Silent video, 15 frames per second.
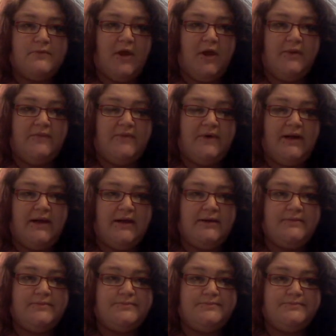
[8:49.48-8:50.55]
Hopefully.
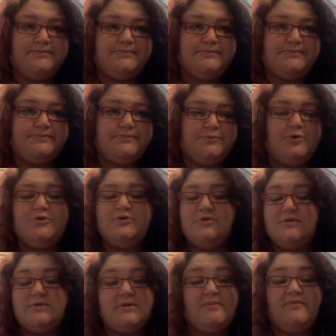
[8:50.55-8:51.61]
We'll
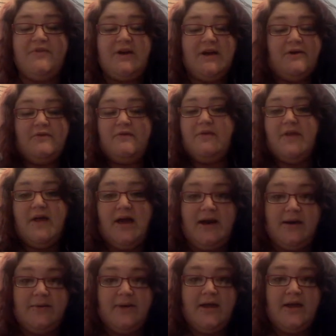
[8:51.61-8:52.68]
sort something out for that
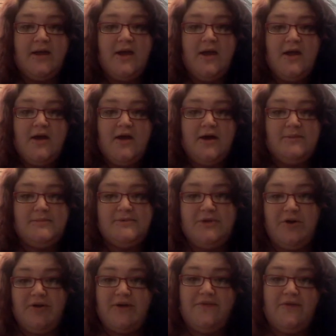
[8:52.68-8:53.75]
anyway. I'm
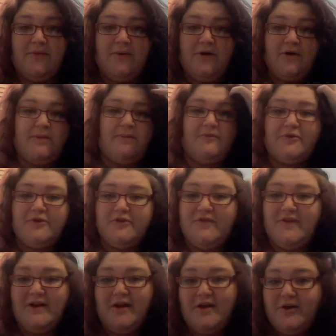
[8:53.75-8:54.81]
sorry if you were looking for his
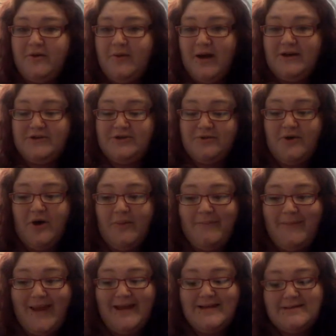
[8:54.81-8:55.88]
video and you got
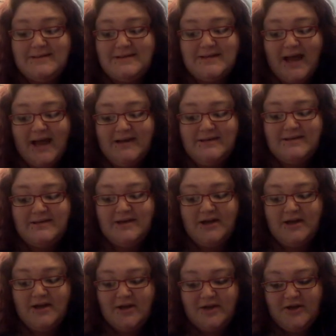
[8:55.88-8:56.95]
me instead
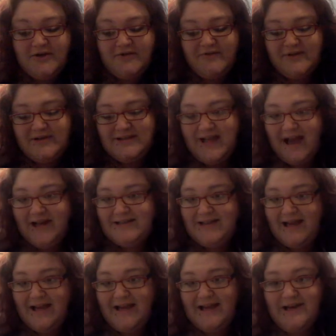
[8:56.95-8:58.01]
for
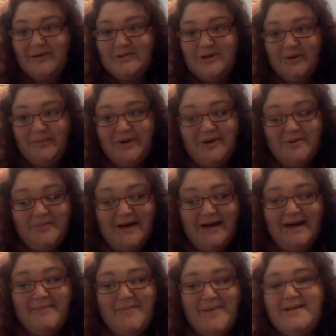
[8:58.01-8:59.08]
Saturday. It looks like we
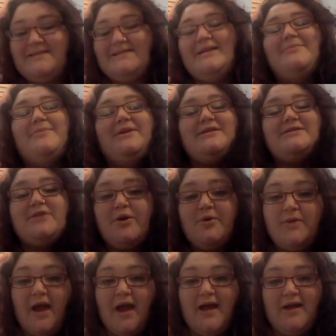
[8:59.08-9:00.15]
completely missed it, but it's
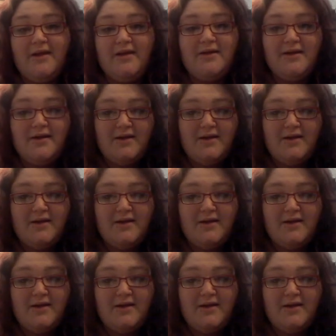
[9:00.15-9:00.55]
okay.